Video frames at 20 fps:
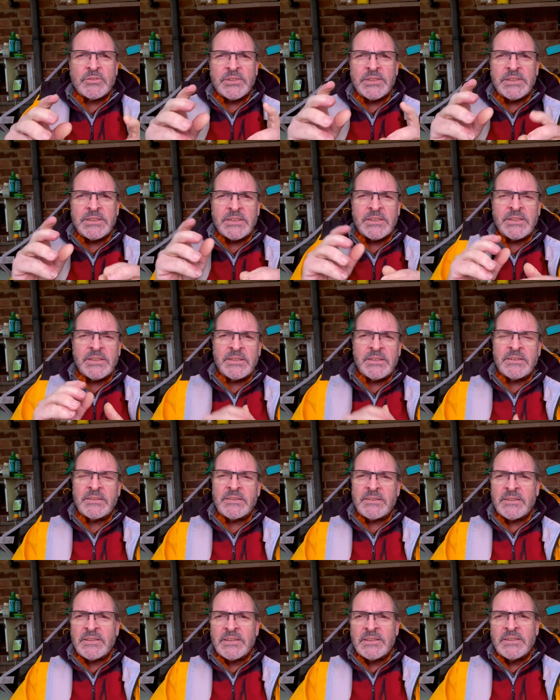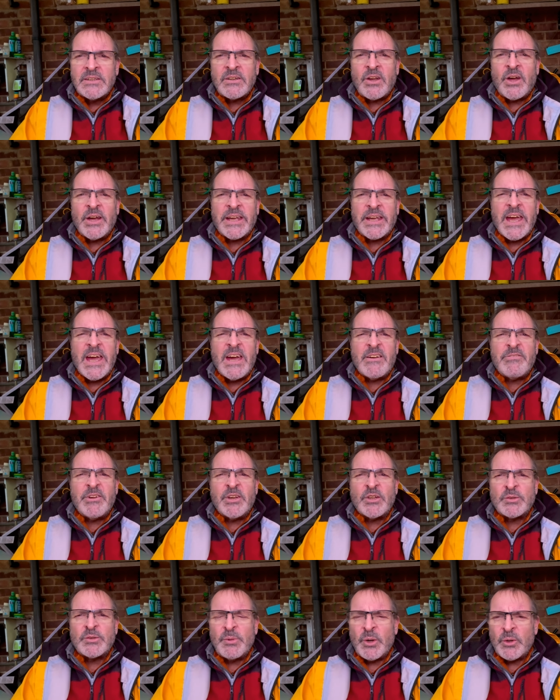These uh, like
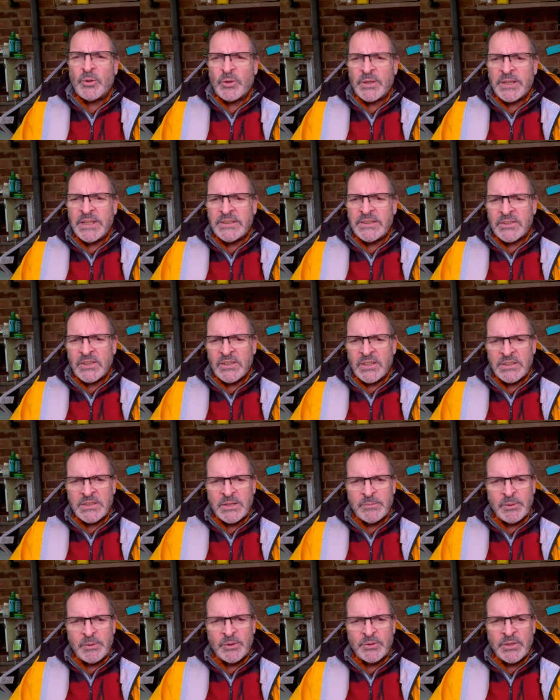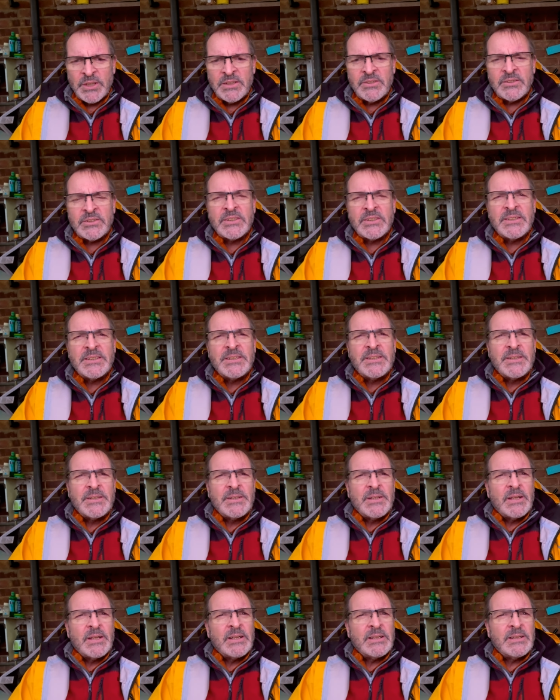Airfix model kits. I like to build those.
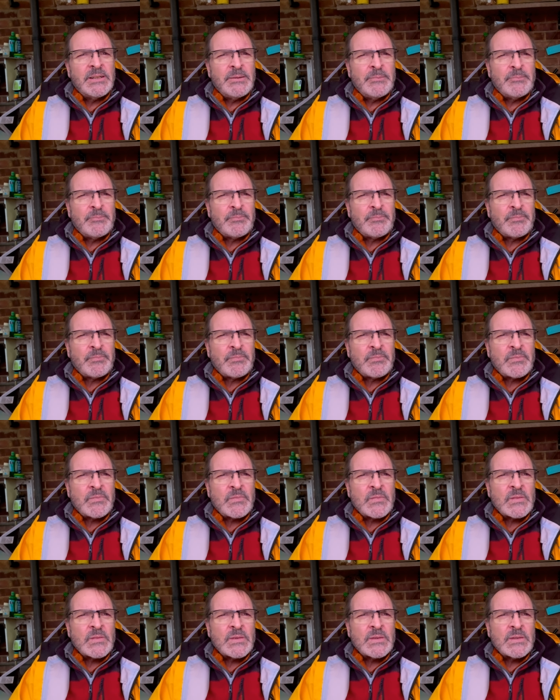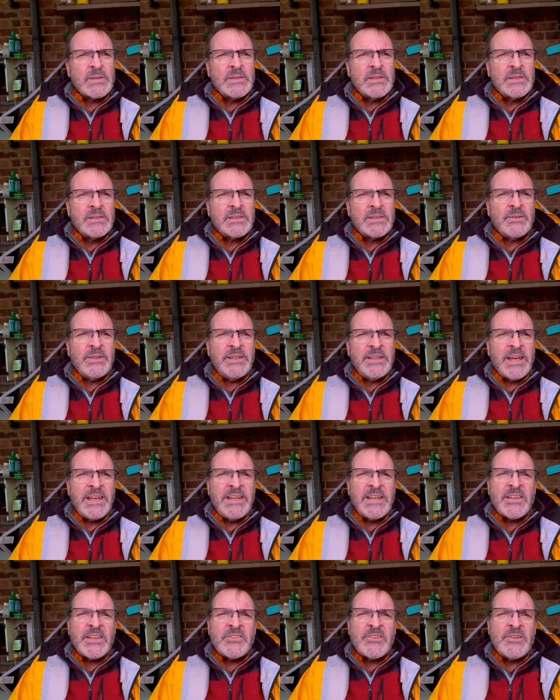Um, so any
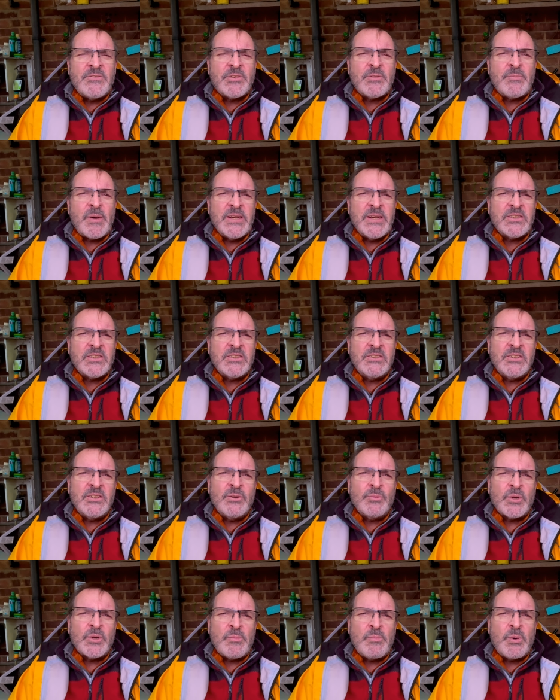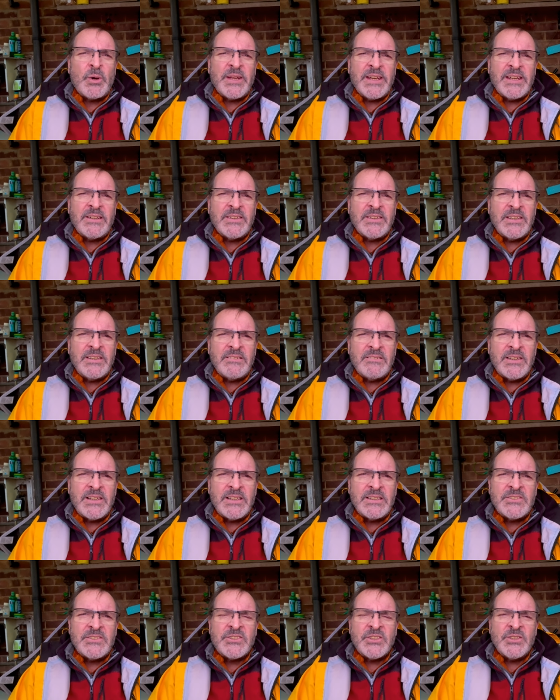any other information that you want to put out there,
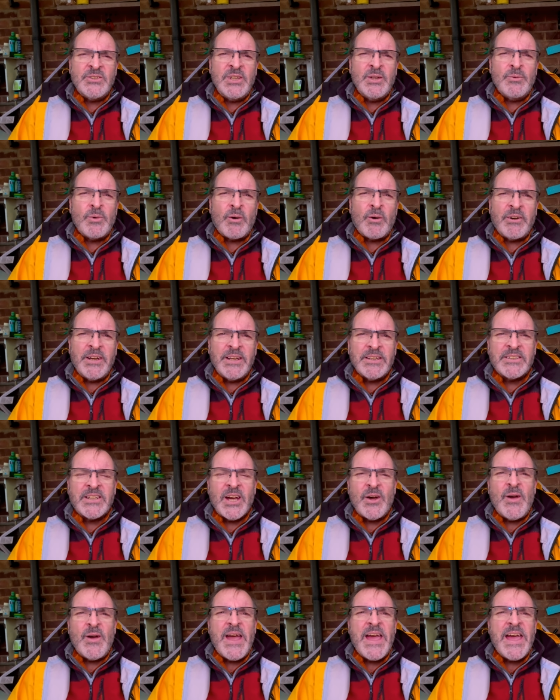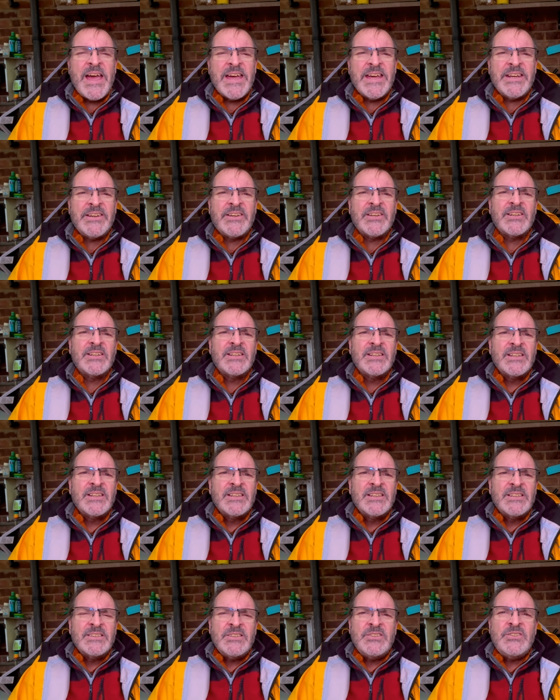uh, Zulu Warrior, go ahead,
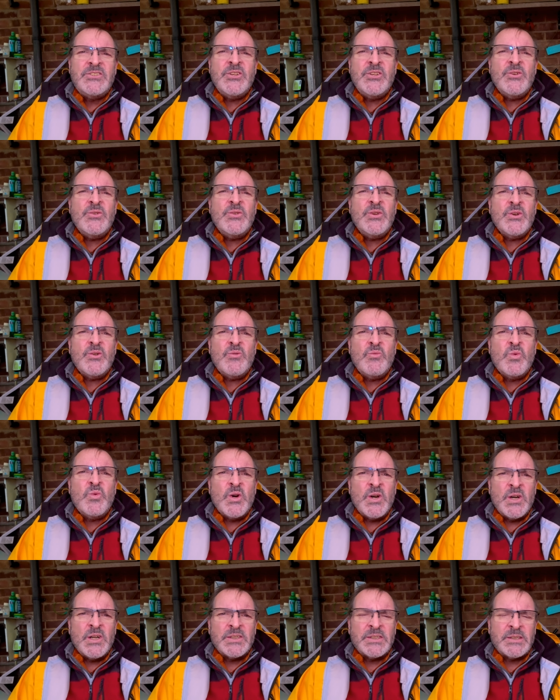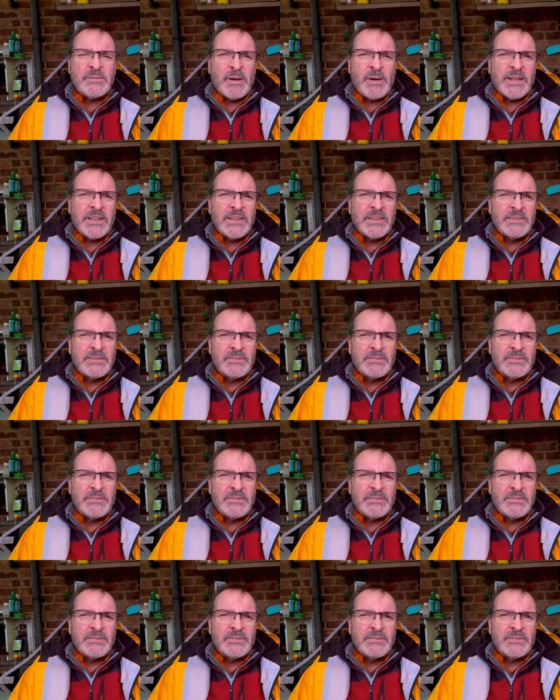do your worst, mate.